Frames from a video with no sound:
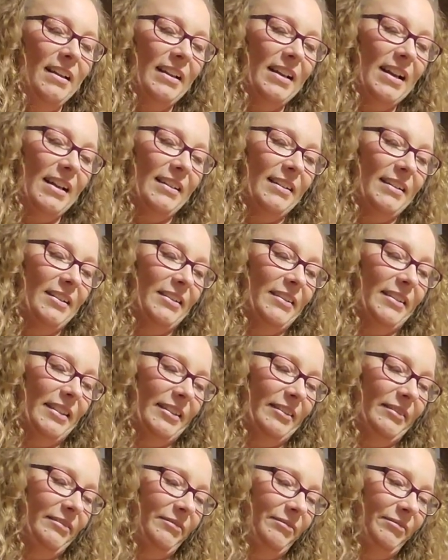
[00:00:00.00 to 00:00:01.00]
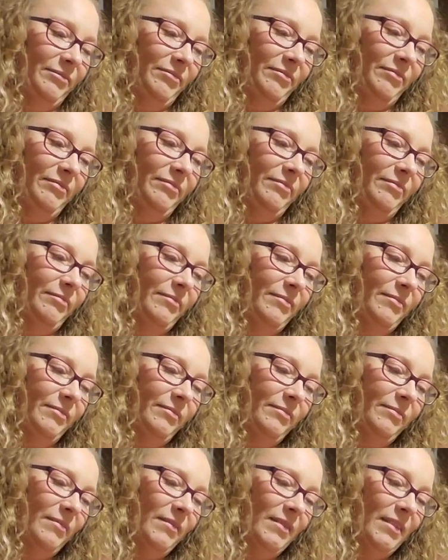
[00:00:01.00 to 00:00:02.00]
Gotta do it.
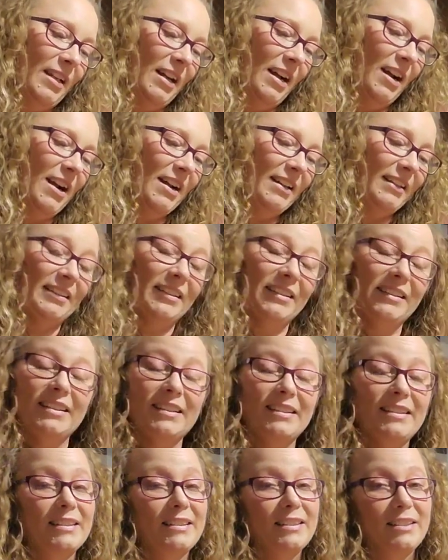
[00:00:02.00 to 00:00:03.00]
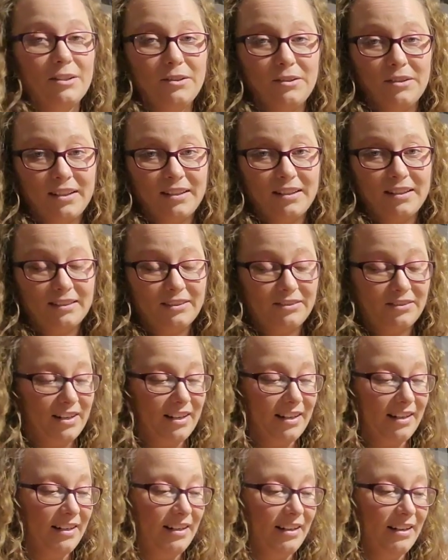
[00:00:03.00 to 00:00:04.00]
Alright, so this is new to us
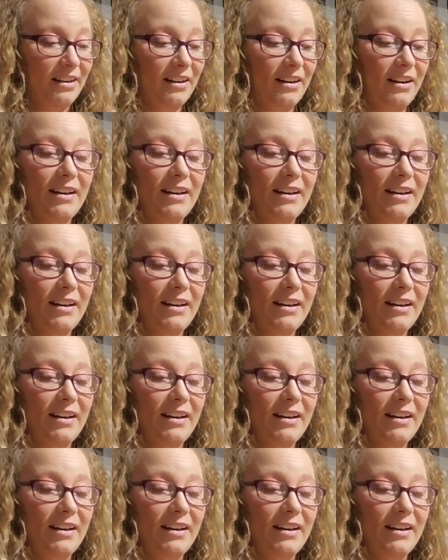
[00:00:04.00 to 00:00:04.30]
right here.